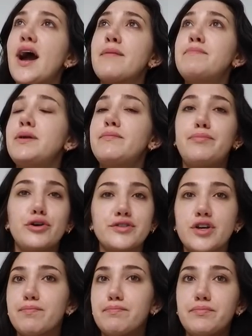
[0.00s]
I mean,
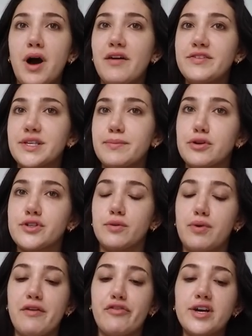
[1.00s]
books are obviously
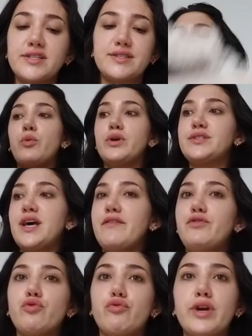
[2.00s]
personal preference. I will say,
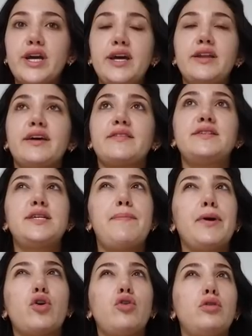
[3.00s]
if you read like the
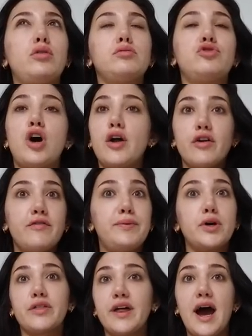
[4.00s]
typical genre of
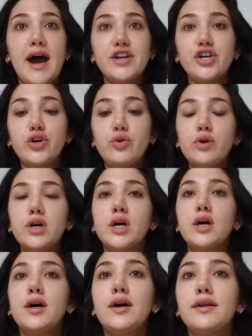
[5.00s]
book that I do,
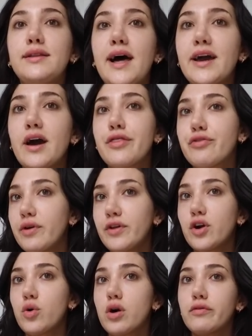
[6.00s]
like a
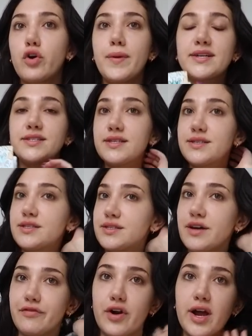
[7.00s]
thriller or a romance, this is
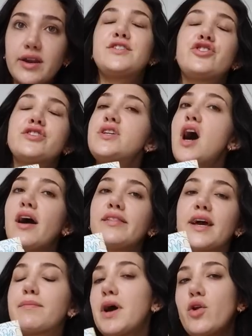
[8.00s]
different. It's just not
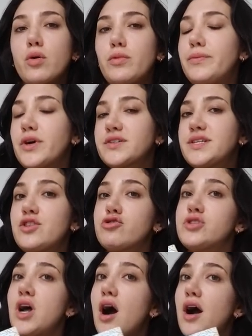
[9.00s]
like my normal books.
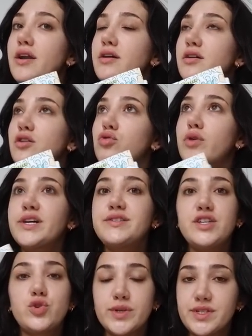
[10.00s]
There's not
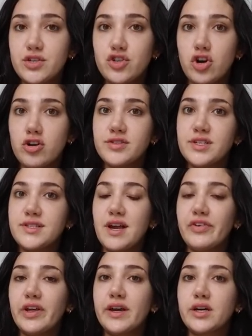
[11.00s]
crazy twists and turns. It's
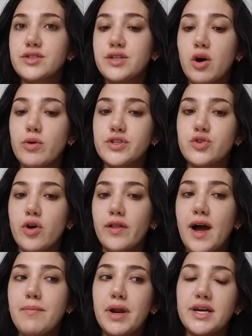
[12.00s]
definitely like a slower
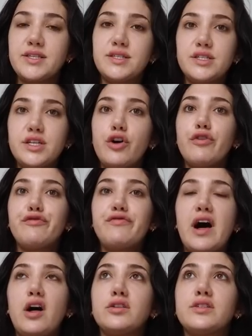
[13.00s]
storyline, but I still
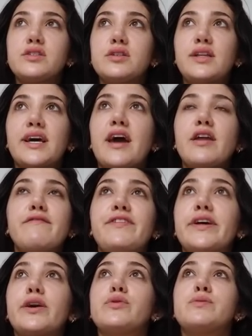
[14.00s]
felt like I didn't
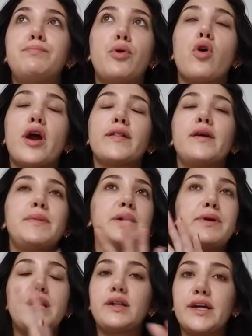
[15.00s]
feel like it was boring. Let me
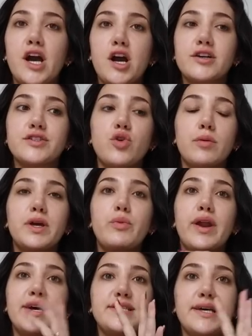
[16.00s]
be clear, because normally
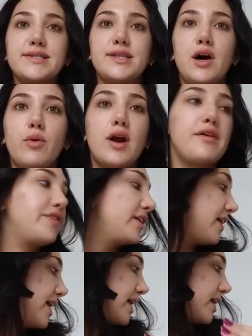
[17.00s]
when I say slower, I feel
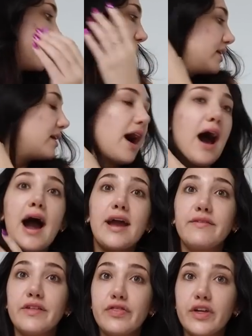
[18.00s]
like I
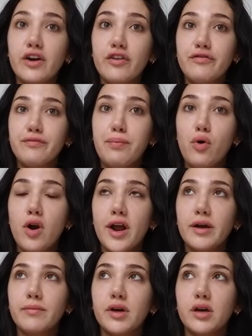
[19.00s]
even think of
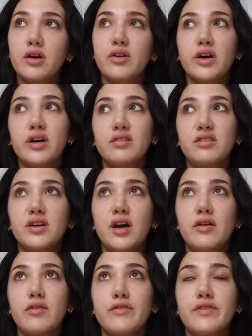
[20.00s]
boring. I'm like, okay, like
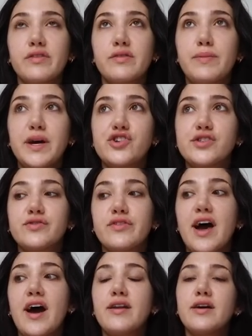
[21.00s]
I don't have the patience for
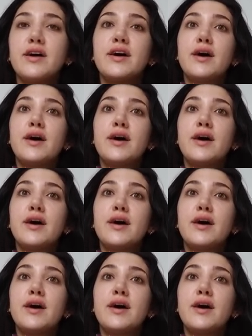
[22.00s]
that.